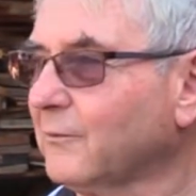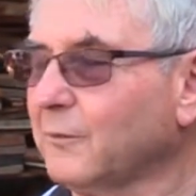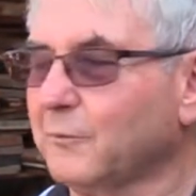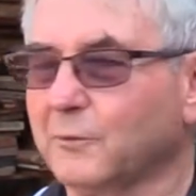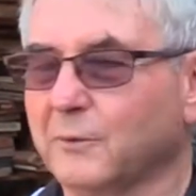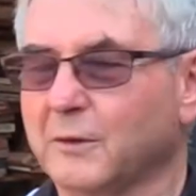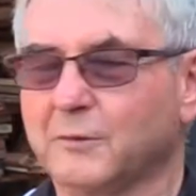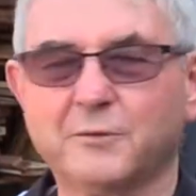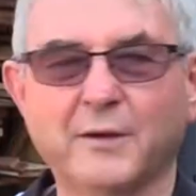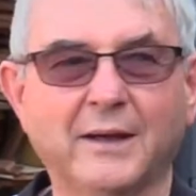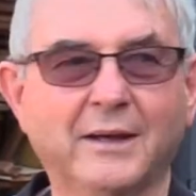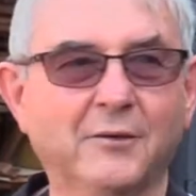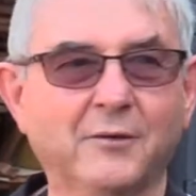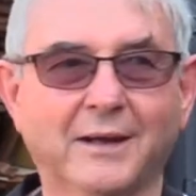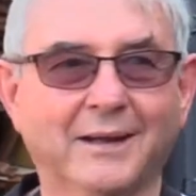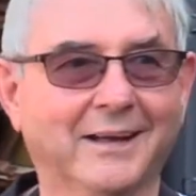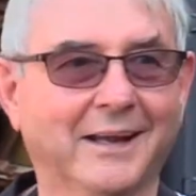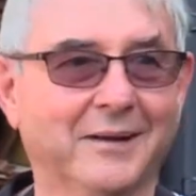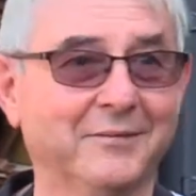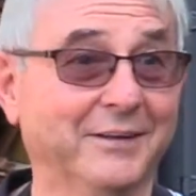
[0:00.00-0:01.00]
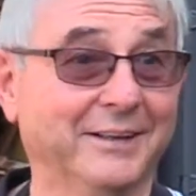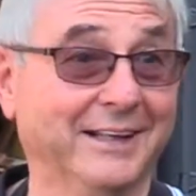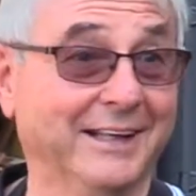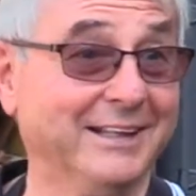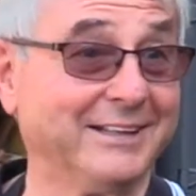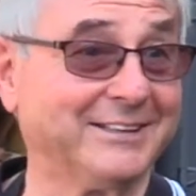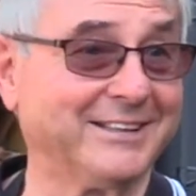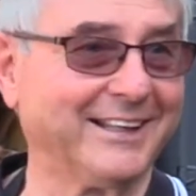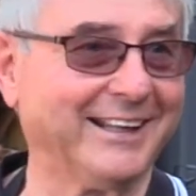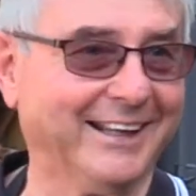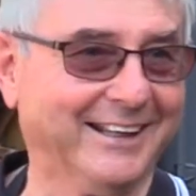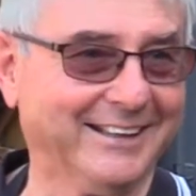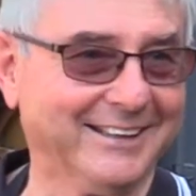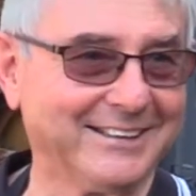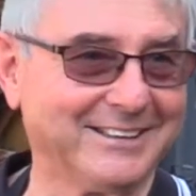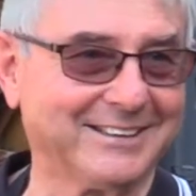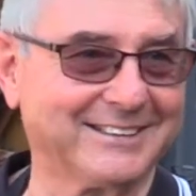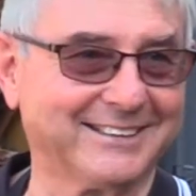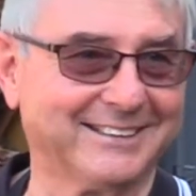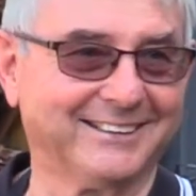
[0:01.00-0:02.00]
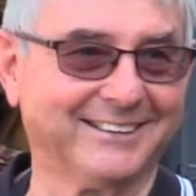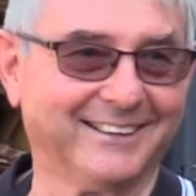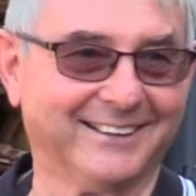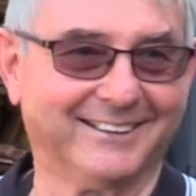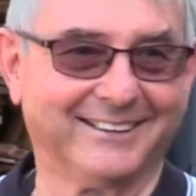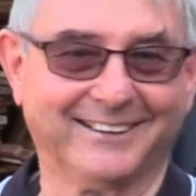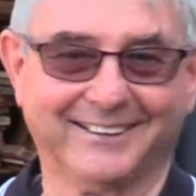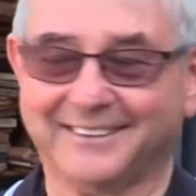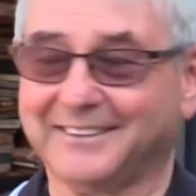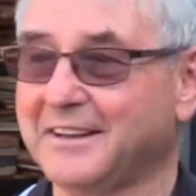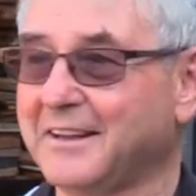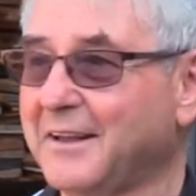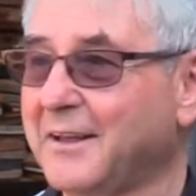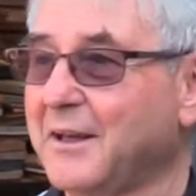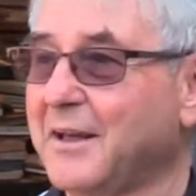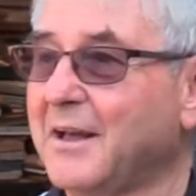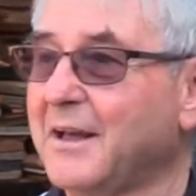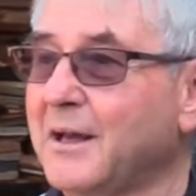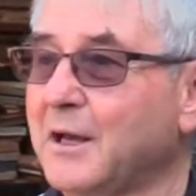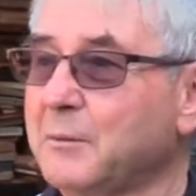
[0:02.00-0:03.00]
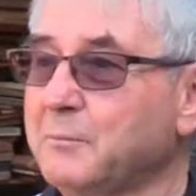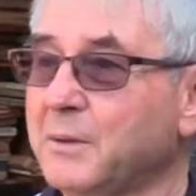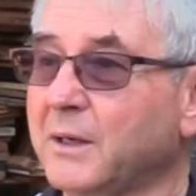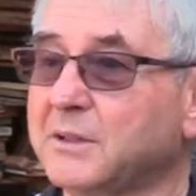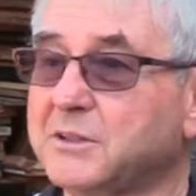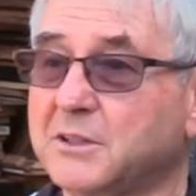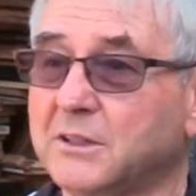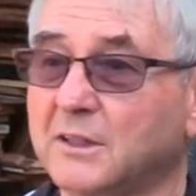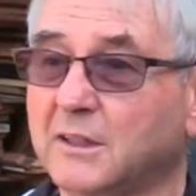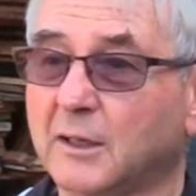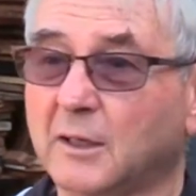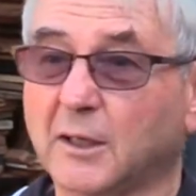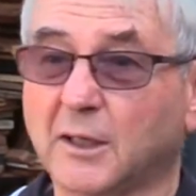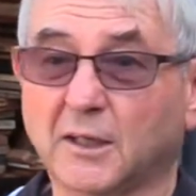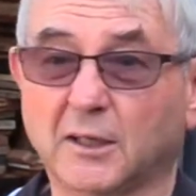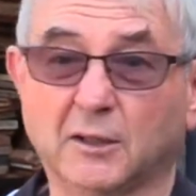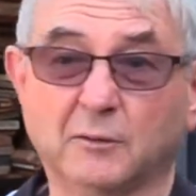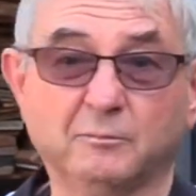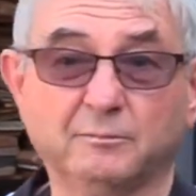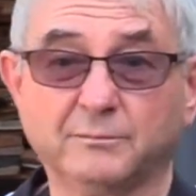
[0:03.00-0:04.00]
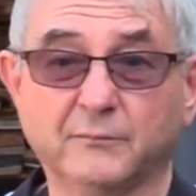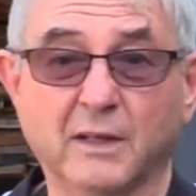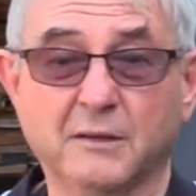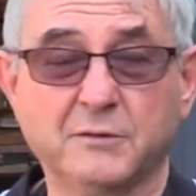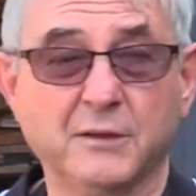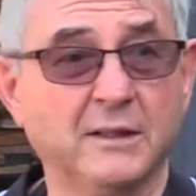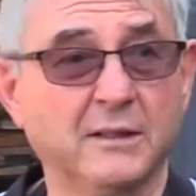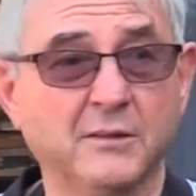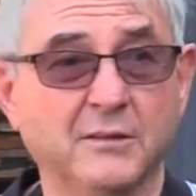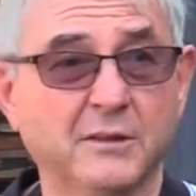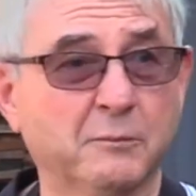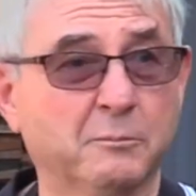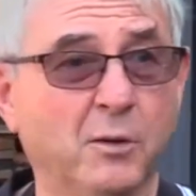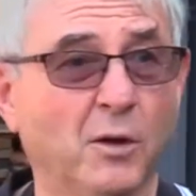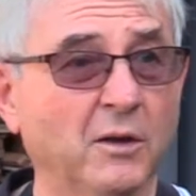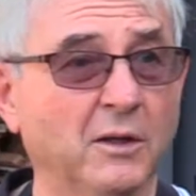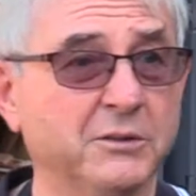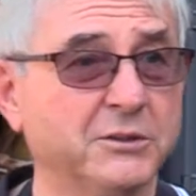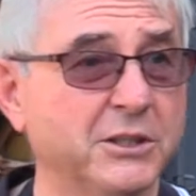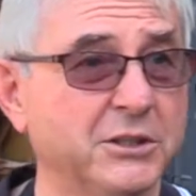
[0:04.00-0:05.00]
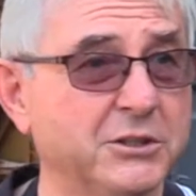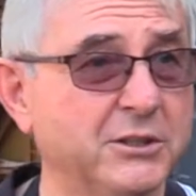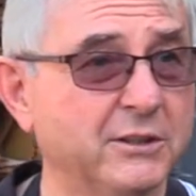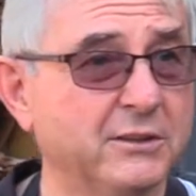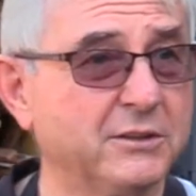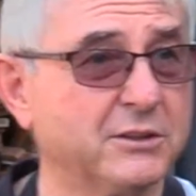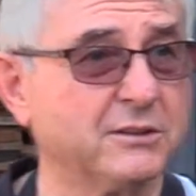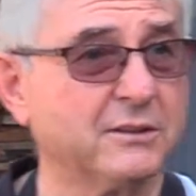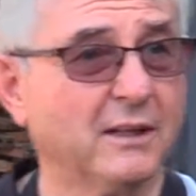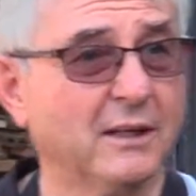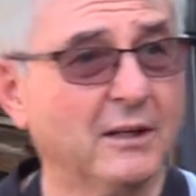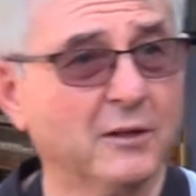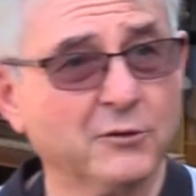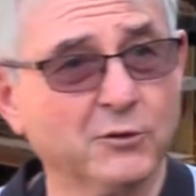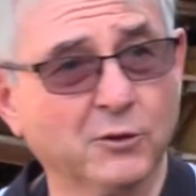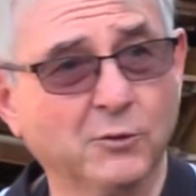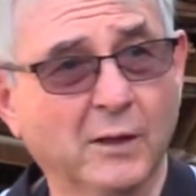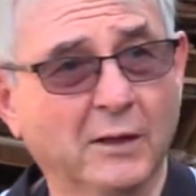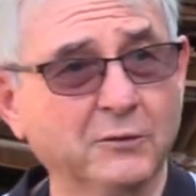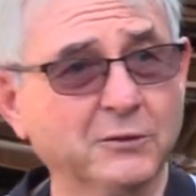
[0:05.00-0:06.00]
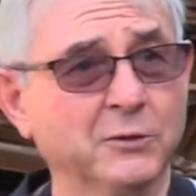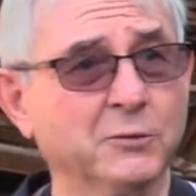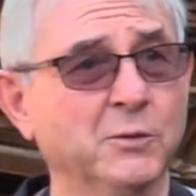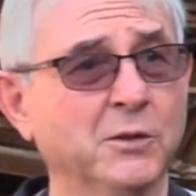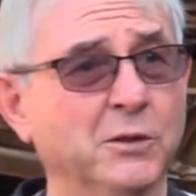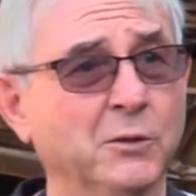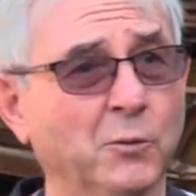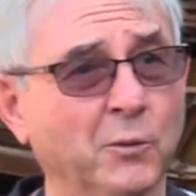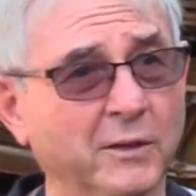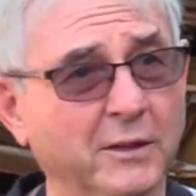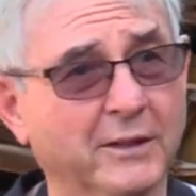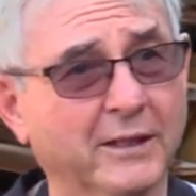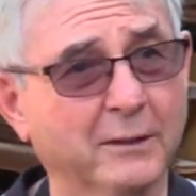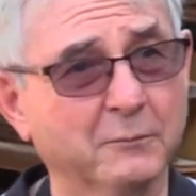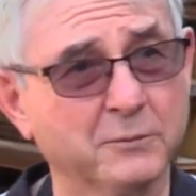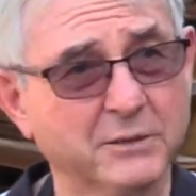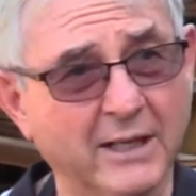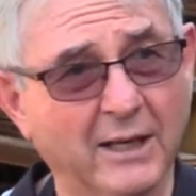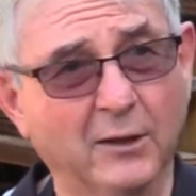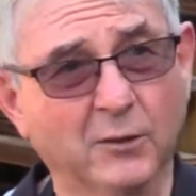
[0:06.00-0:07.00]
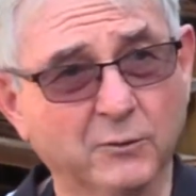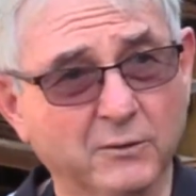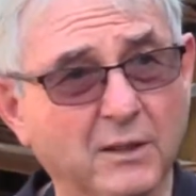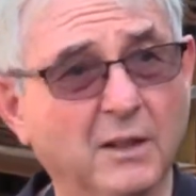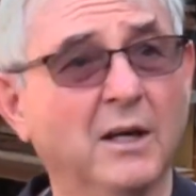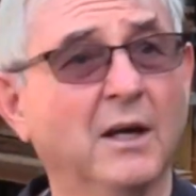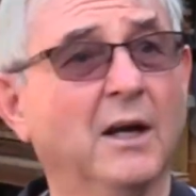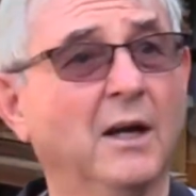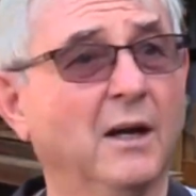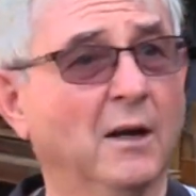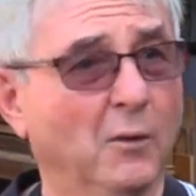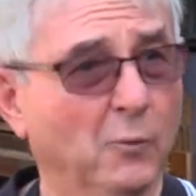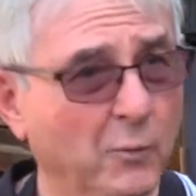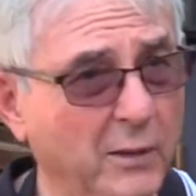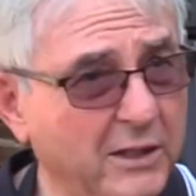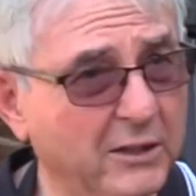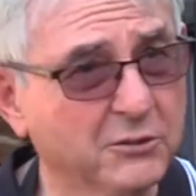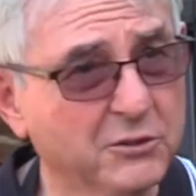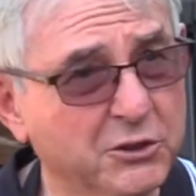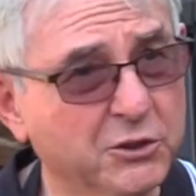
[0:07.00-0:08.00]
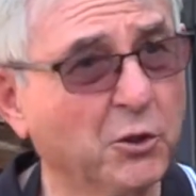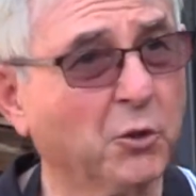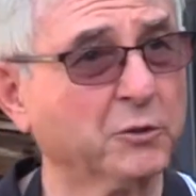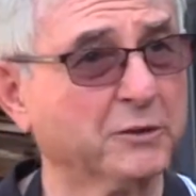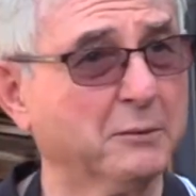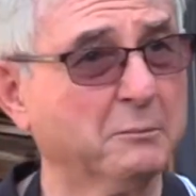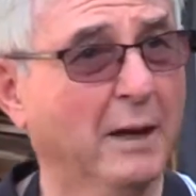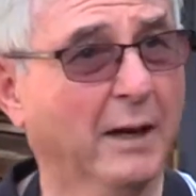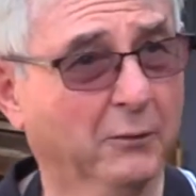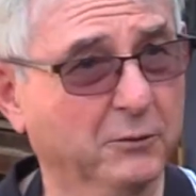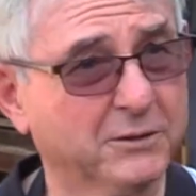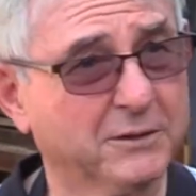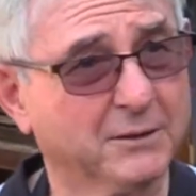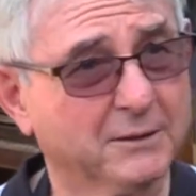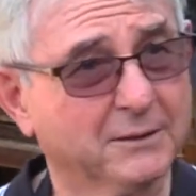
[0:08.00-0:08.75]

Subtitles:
We very rarely have any tears. But if any of the politicians throughout the world want to come down, we can sort them out.